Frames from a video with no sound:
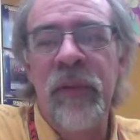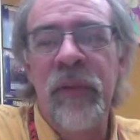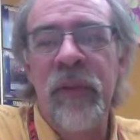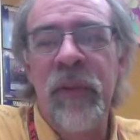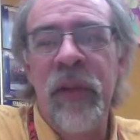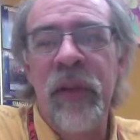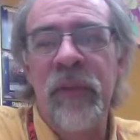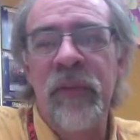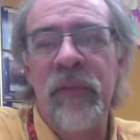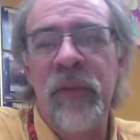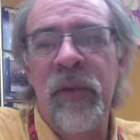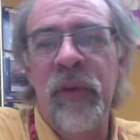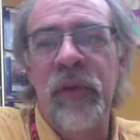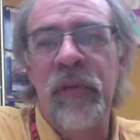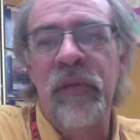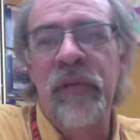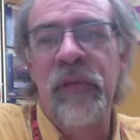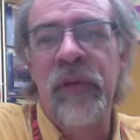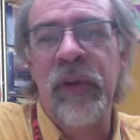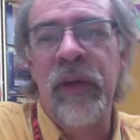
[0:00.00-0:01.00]
that
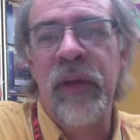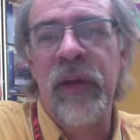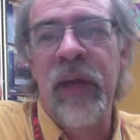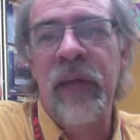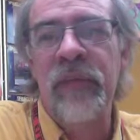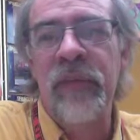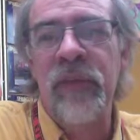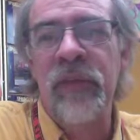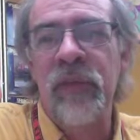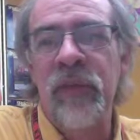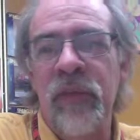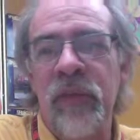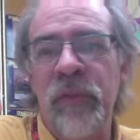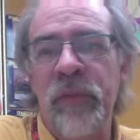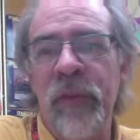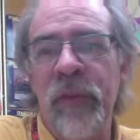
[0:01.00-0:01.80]
involved having students